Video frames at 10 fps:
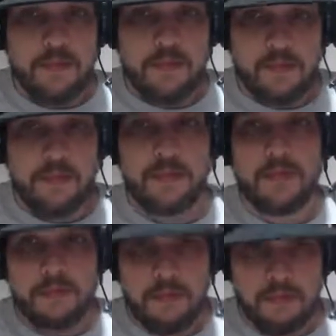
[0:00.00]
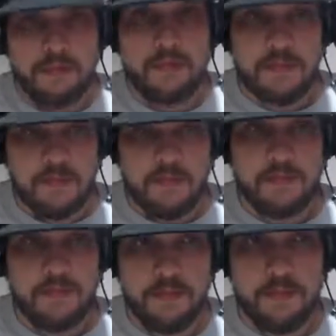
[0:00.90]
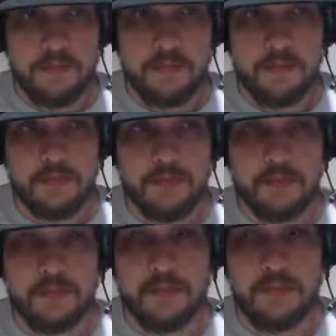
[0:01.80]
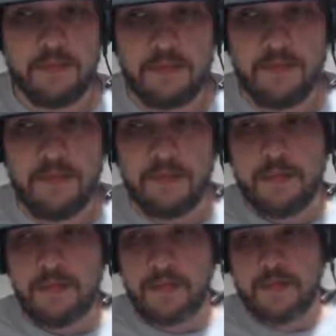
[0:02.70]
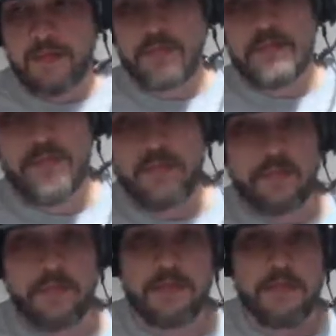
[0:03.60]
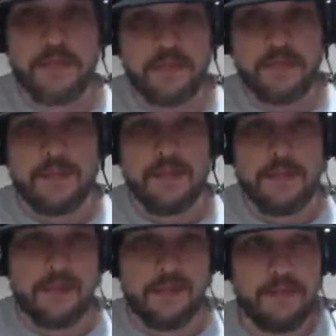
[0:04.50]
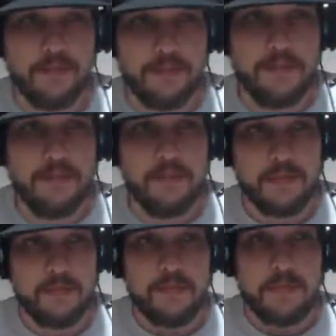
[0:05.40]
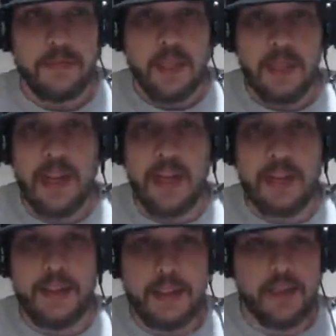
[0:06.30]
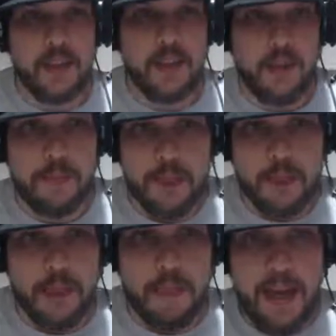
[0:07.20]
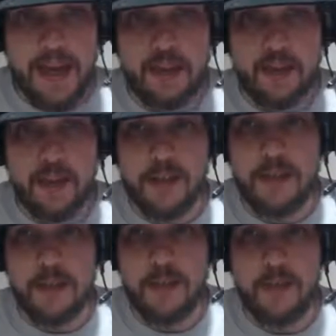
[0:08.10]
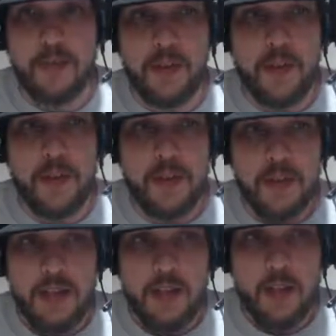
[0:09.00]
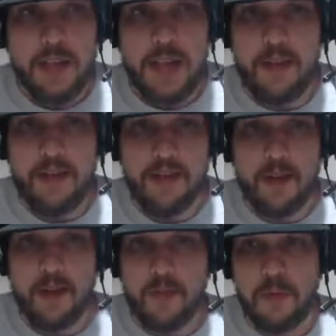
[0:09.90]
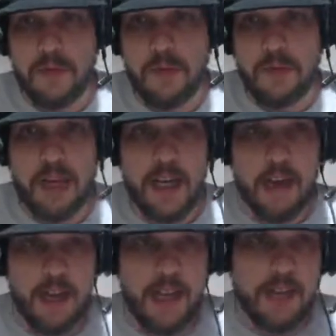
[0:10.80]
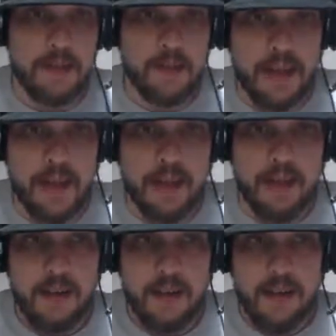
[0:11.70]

So I would say she keeps it. If she can beat the giant Nyla Rose, she should definitely be able to beat this one. Yeah, and I think it should still be a good match. You saw some of what they have in store for us on Saturday last night.